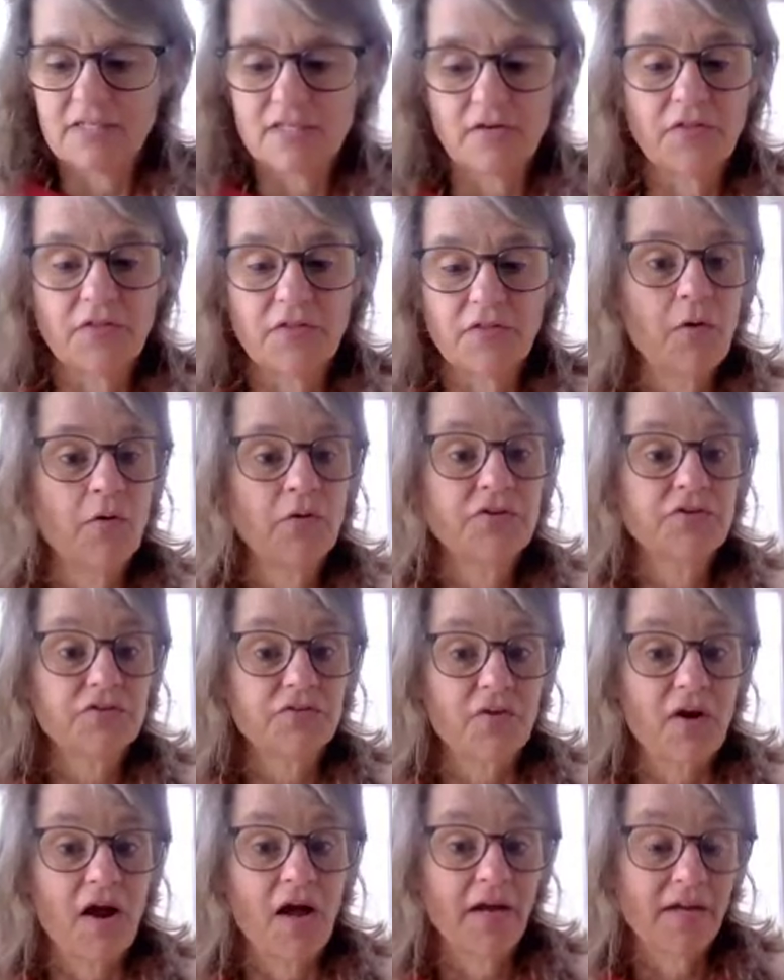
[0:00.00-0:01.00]
So the
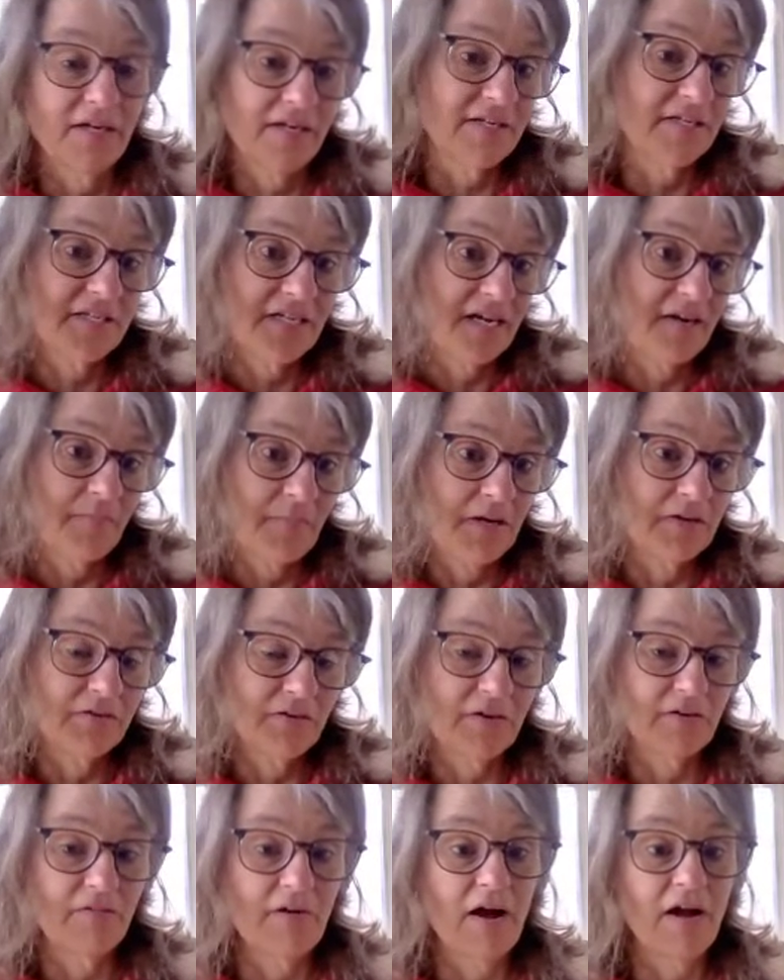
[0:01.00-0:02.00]
oldest rock in a
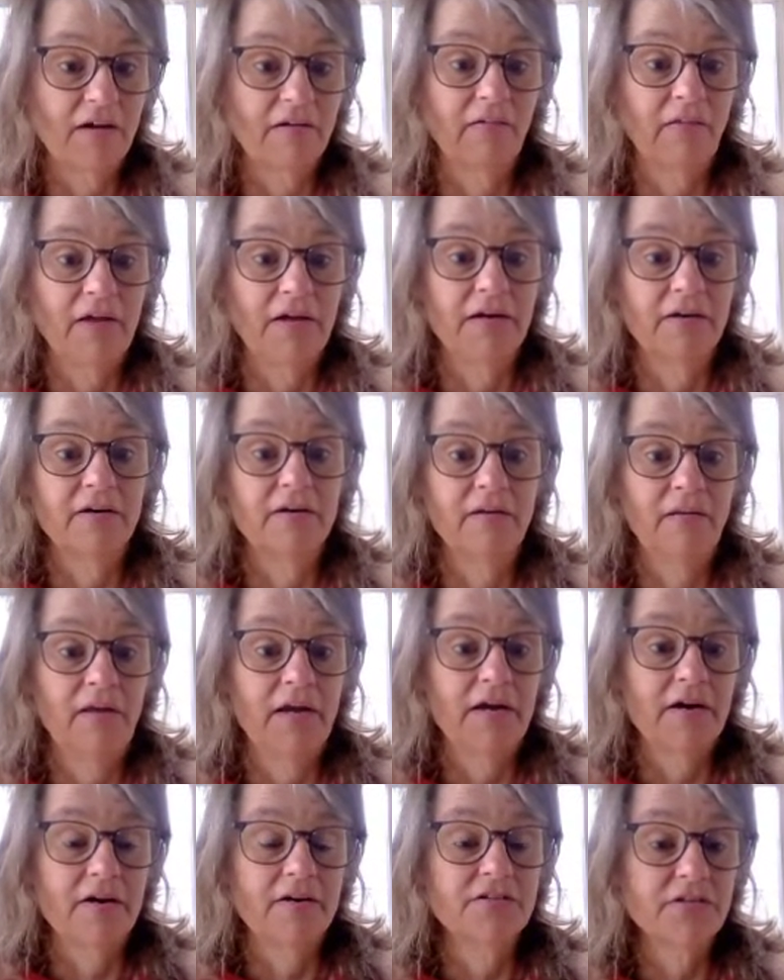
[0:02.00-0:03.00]
sedimentary rock
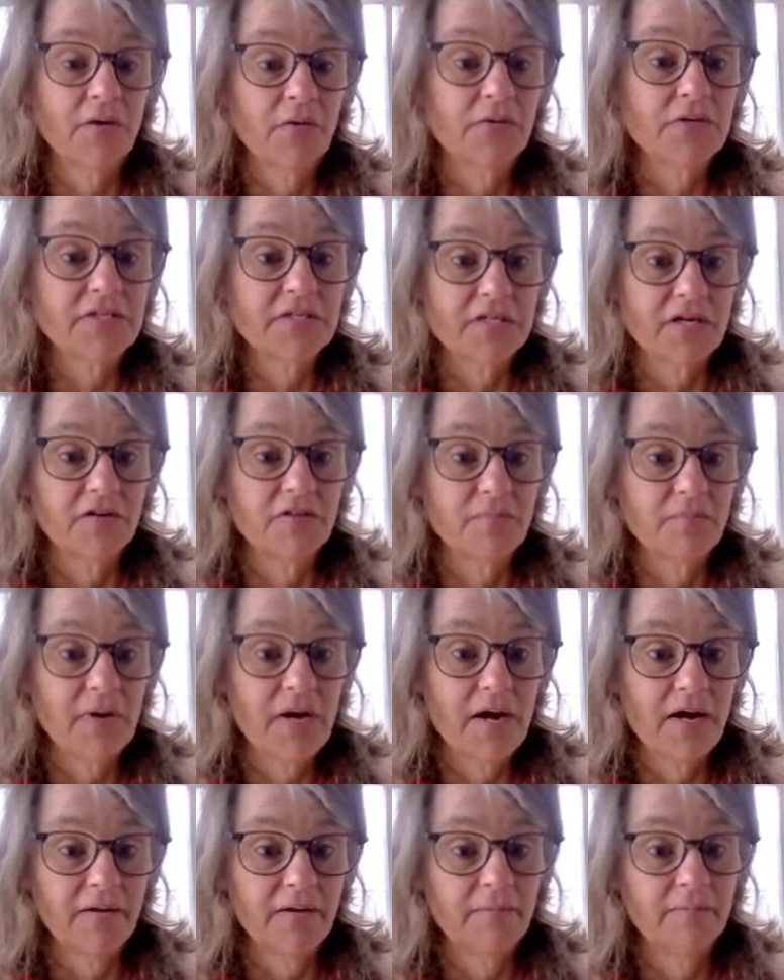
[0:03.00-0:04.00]
layer is always near the
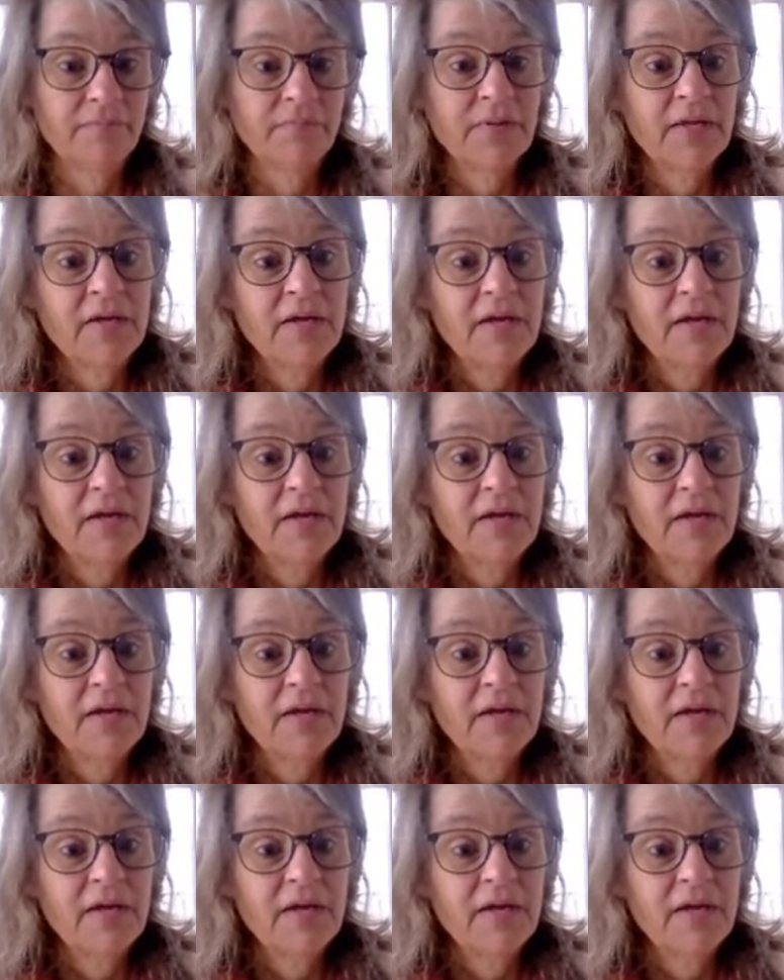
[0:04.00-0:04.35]
bottom.